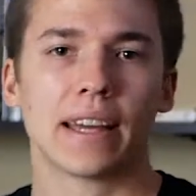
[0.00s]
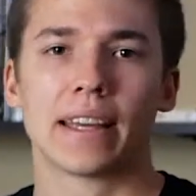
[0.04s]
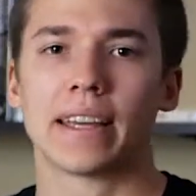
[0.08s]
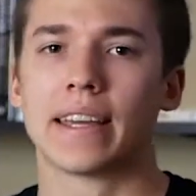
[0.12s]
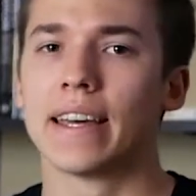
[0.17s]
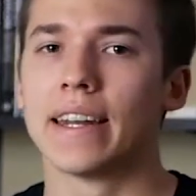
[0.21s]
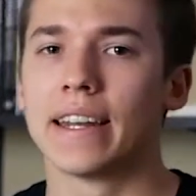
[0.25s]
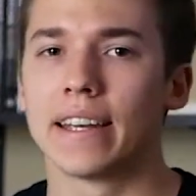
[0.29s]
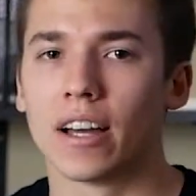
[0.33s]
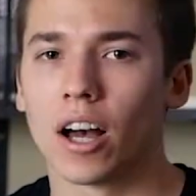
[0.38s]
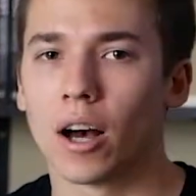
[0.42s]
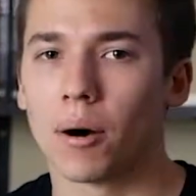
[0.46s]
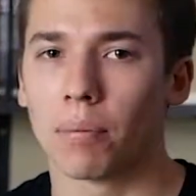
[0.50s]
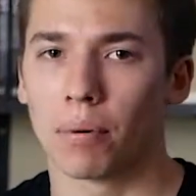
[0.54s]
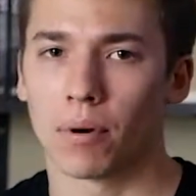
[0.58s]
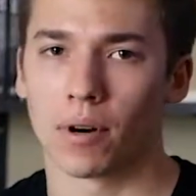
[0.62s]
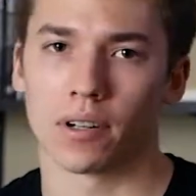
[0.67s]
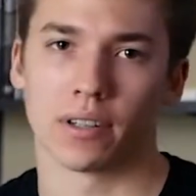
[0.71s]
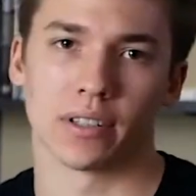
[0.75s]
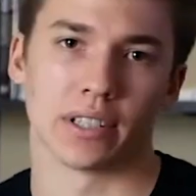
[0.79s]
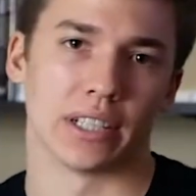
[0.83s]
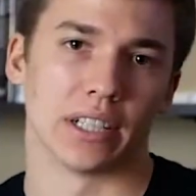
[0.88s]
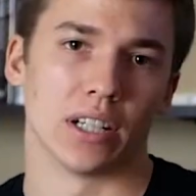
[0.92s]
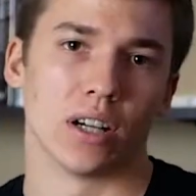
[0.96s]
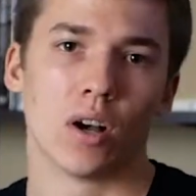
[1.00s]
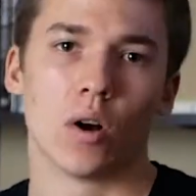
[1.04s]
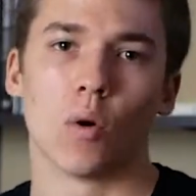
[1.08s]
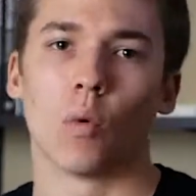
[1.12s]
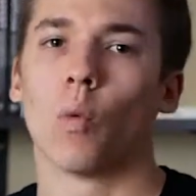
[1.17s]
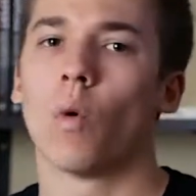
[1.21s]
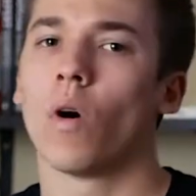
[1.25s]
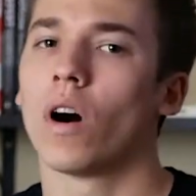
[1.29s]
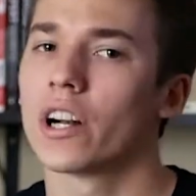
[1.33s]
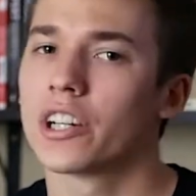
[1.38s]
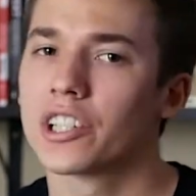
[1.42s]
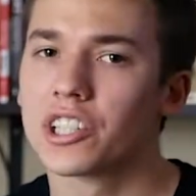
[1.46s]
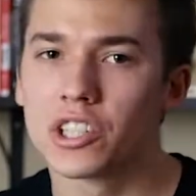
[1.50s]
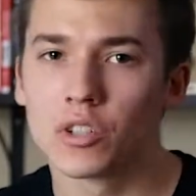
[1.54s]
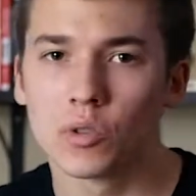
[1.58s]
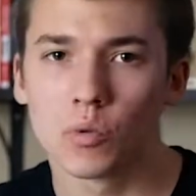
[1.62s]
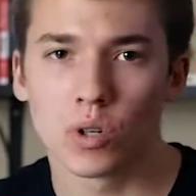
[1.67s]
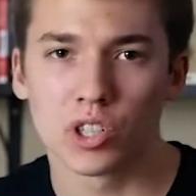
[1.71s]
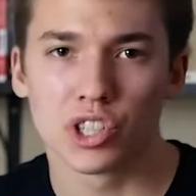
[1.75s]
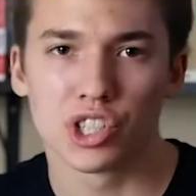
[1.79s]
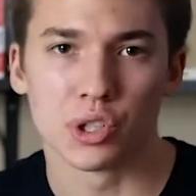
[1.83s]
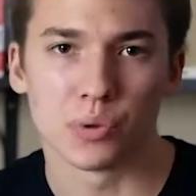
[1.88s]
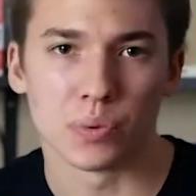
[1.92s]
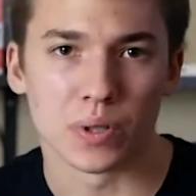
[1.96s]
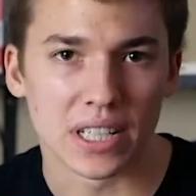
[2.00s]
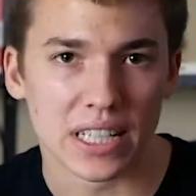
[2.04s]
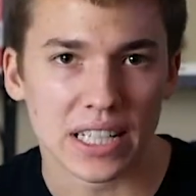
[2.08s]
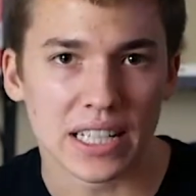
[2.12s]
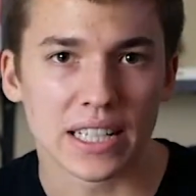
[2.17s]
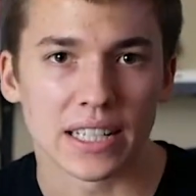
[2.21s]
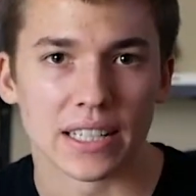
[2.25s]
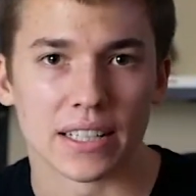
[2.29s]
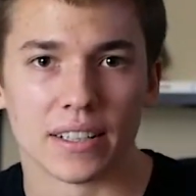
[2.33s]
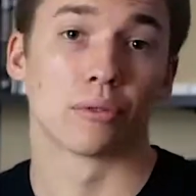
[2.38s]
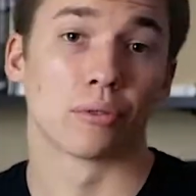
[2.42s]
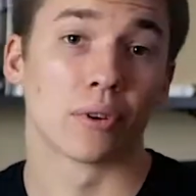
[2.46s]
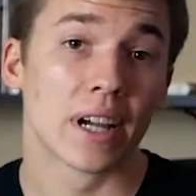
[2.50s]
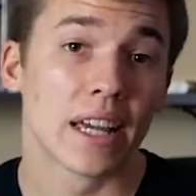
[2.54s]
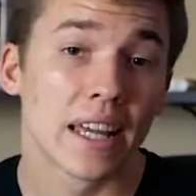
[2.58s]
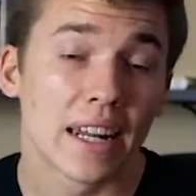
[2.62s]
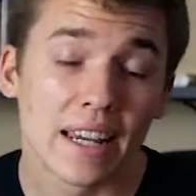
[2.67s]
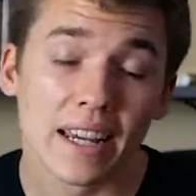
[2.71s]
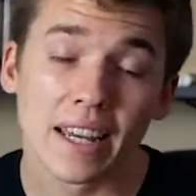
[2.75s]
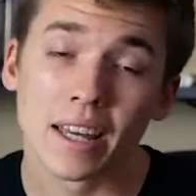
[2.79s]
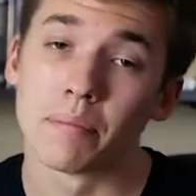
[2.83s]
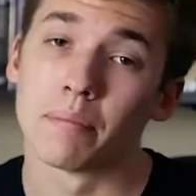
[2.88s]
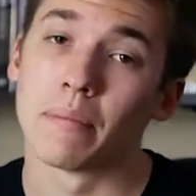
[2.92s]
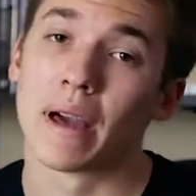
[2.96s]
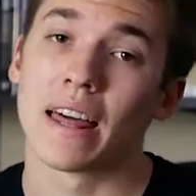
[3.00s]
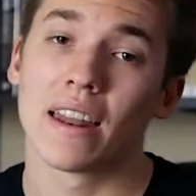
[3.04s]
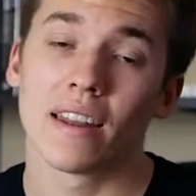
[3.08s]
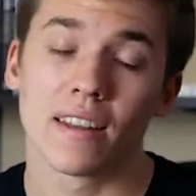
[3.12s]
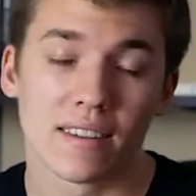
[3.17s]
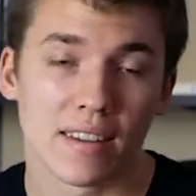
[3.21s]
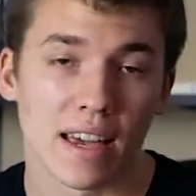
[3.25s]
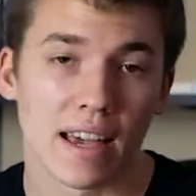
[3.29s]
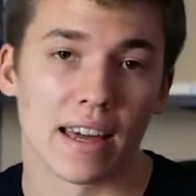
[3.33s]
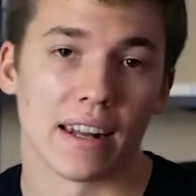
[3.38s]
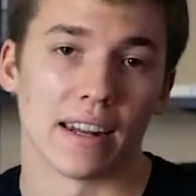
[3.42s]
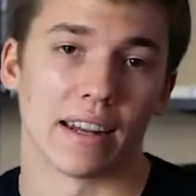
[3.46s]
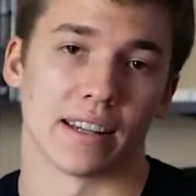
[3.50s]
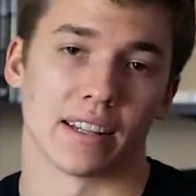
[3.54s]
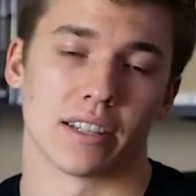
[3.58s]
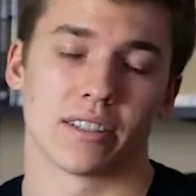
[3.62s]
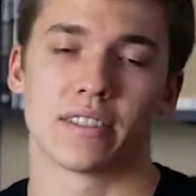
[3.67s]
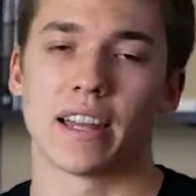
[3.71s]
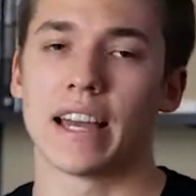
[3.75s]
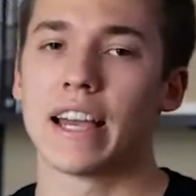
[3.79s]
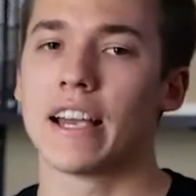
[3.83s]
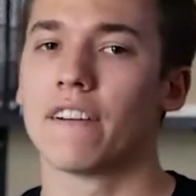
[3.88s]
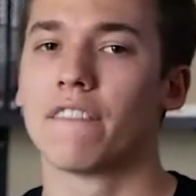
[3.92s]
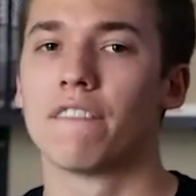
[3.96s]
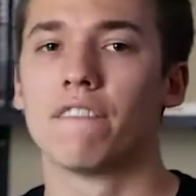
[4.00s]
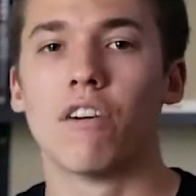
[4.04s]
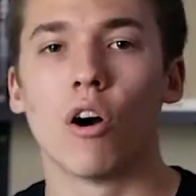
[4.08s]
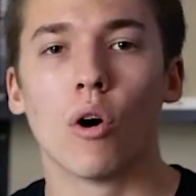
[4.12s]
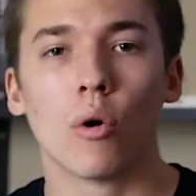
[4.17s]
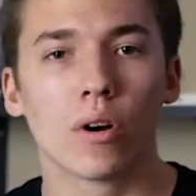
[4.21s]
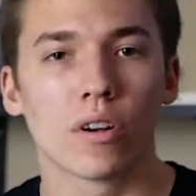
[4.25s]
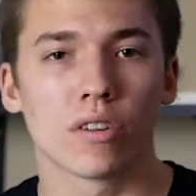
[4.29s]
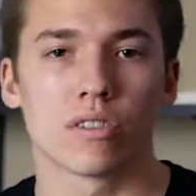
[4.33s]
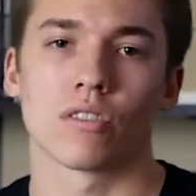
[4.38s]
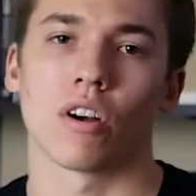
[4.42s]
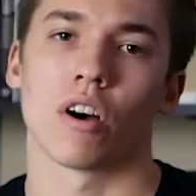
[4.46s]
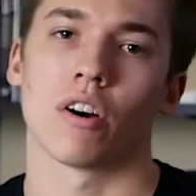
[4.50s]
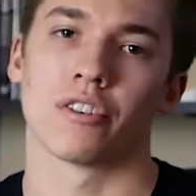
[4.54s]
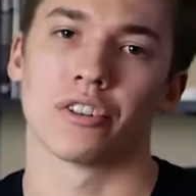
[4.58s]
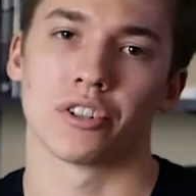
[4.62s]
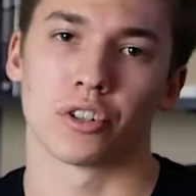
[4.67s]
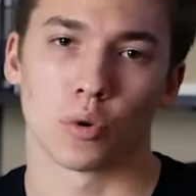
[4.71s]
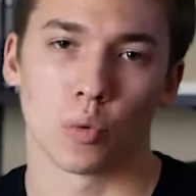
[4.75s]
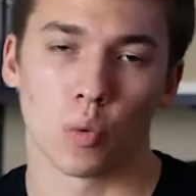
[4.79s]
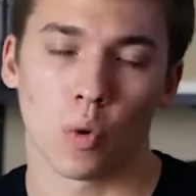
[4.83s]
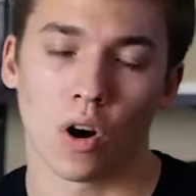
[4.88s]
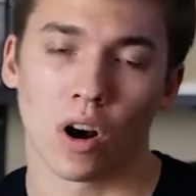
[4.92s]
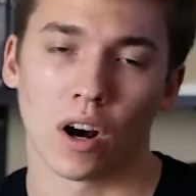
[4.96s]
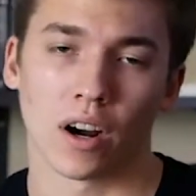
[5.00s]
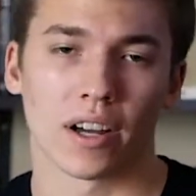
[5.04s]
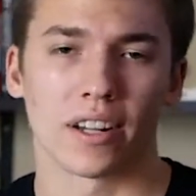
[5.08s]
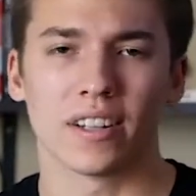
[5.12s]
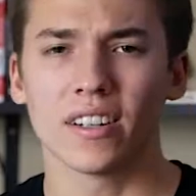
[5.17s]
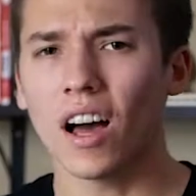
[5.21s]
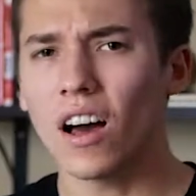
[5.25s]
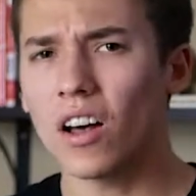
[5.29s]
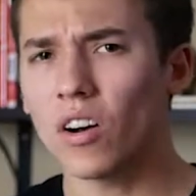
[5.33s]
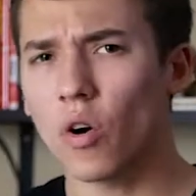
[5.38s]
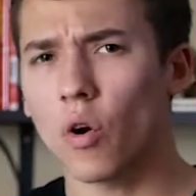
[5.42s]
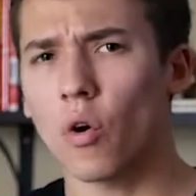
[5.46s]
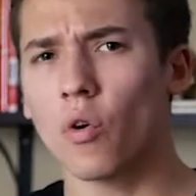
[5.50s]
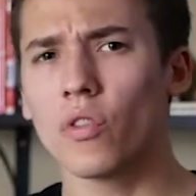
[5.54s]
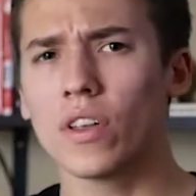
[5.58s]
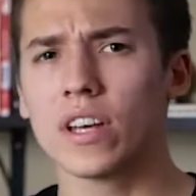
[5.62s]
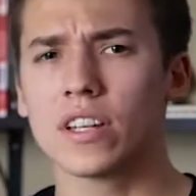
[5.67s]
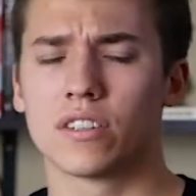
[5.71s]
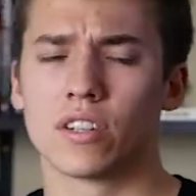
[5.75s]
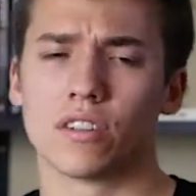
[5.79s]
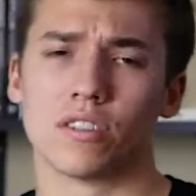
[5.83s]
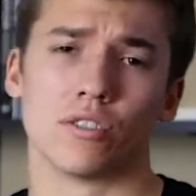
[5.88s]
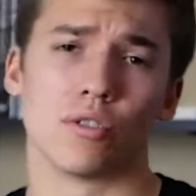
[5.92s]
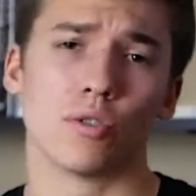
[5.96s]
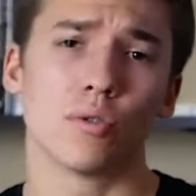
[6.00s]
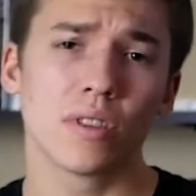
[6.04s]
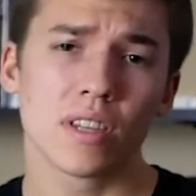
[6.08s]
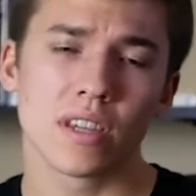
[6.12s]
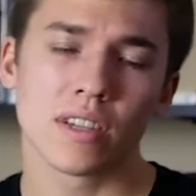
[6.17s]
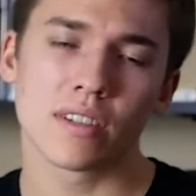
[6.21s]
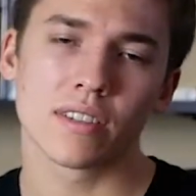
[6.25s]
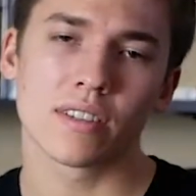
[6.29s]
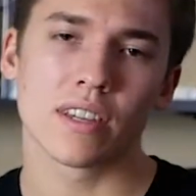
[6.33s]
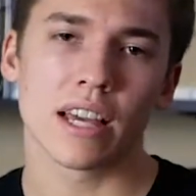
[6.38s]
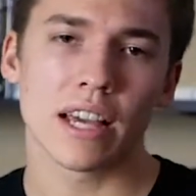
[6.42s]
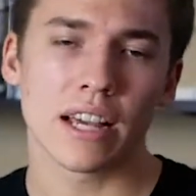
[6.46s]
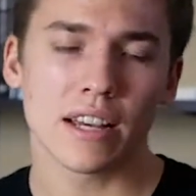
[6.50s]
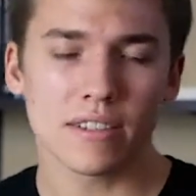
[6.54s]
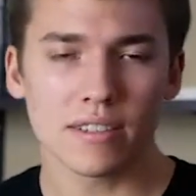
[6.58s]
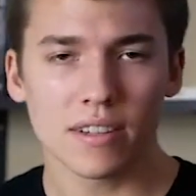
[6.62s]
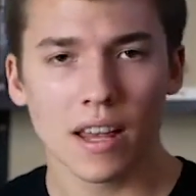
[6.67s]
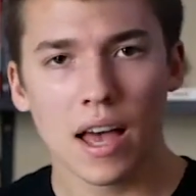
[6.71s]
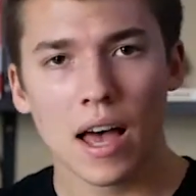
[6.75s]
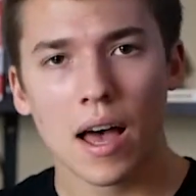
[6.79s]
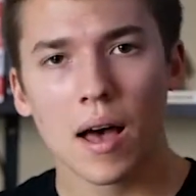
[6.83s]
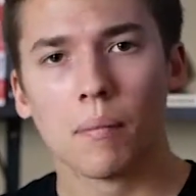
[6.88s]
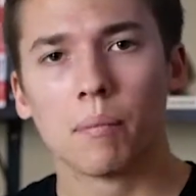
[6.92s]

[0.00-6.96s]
getting up early, watching what you eat, reading and meditating, staying focused on your work, and not only to do these things,